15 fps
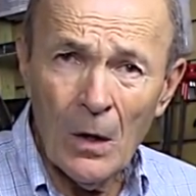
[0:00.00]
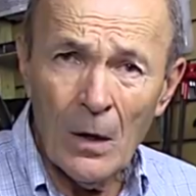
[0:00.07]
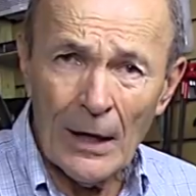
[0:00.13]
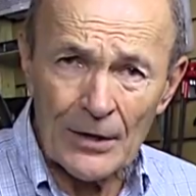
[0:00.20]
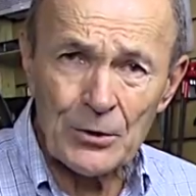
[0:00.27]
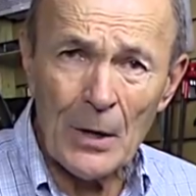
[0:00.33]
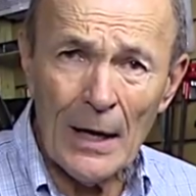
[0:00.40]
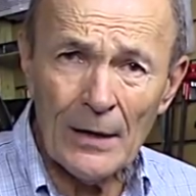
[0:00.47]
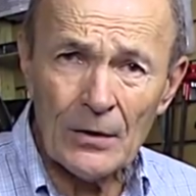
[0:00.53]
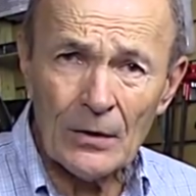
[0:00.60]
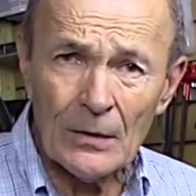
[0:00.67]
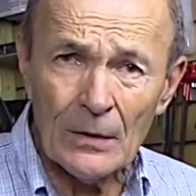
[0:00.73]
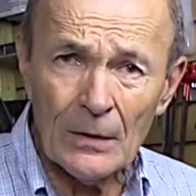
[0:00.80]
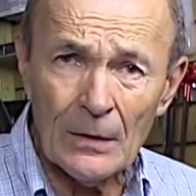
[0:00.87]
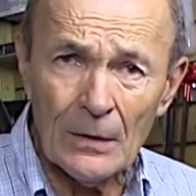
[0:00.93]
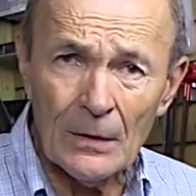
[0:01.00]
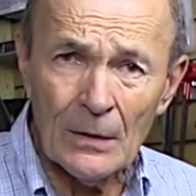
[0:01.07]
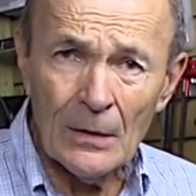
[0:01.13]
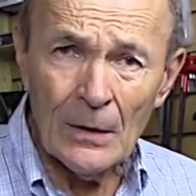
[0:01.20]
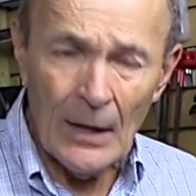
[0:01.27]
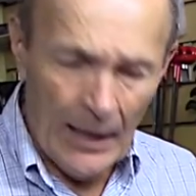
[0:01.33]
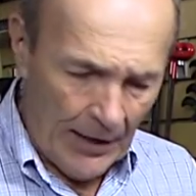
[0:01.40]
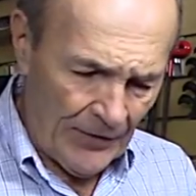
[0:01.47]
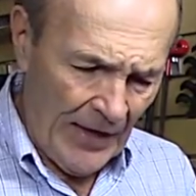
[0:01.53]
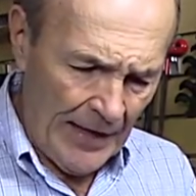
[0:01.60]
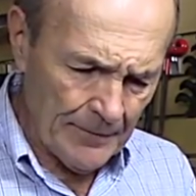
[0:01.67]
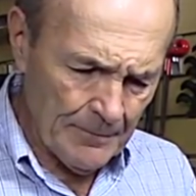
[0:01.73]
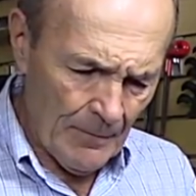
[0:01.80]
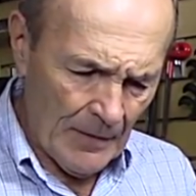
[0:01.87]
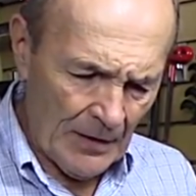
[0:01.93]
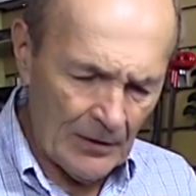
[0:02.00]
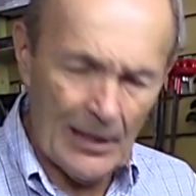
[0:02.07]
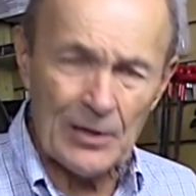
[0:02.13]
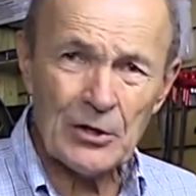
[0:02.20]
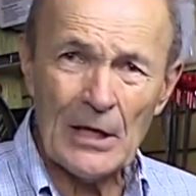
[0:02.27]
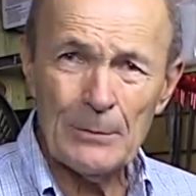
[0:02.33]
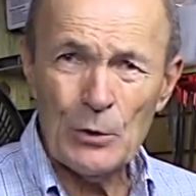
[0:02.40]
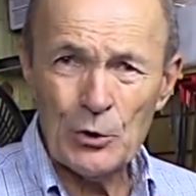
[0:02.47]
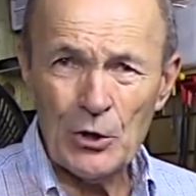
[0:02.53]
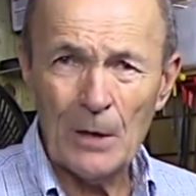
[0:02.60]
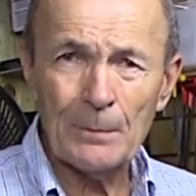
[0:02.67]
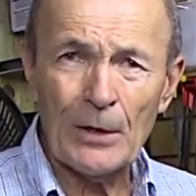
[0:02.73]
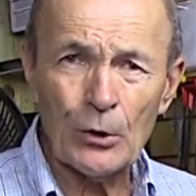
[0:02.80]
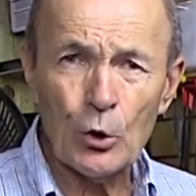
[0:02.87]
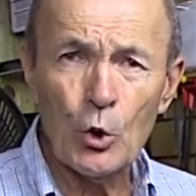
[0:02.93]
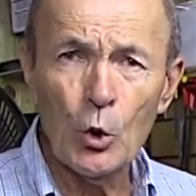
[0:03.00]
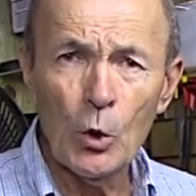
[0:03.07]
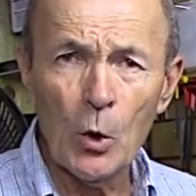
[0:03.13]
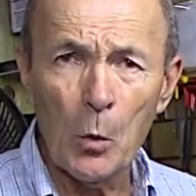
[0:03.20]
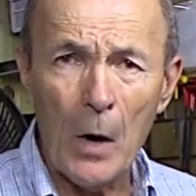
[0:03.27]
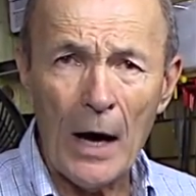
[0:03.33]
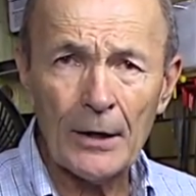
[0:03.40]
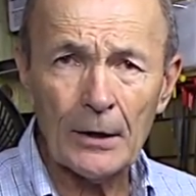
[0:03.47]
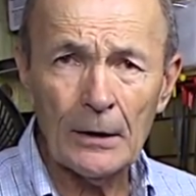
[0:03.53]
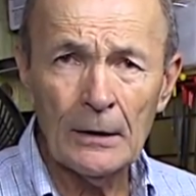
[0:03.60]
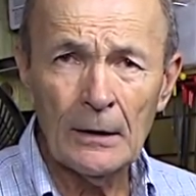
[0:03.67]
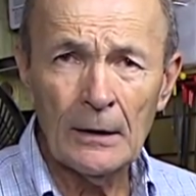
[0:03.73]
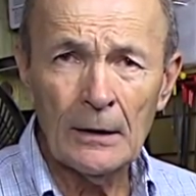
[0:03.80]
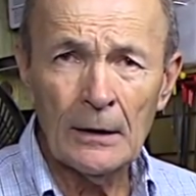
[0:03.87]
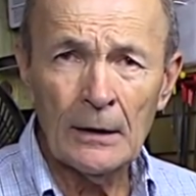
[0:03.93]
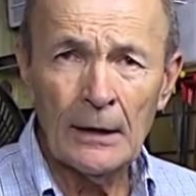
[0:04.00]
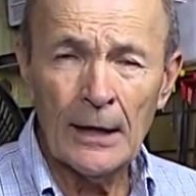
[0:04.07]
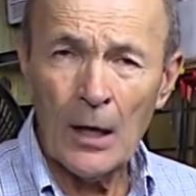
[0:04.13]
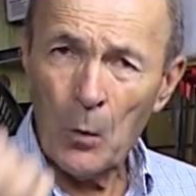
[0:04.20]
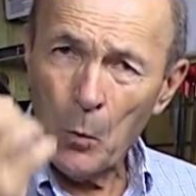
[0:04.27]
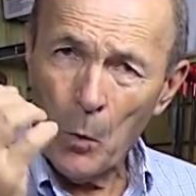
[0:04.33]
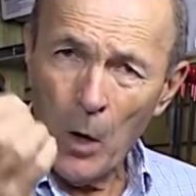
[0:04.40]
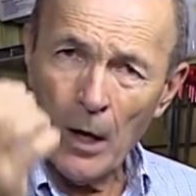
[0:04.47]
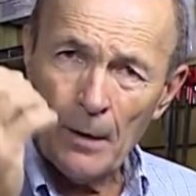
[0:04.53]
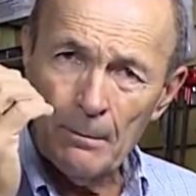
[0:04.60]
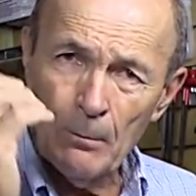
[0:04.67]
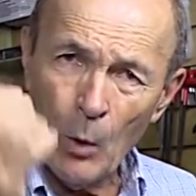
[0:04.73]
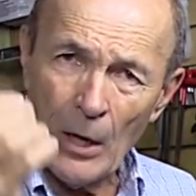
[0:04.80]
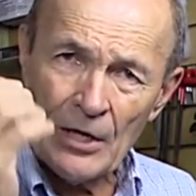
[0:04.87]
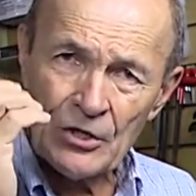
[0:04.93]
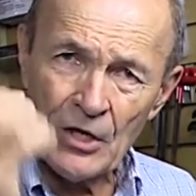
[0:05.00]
That's right. And then the next time you jump in cool water, that warm, moist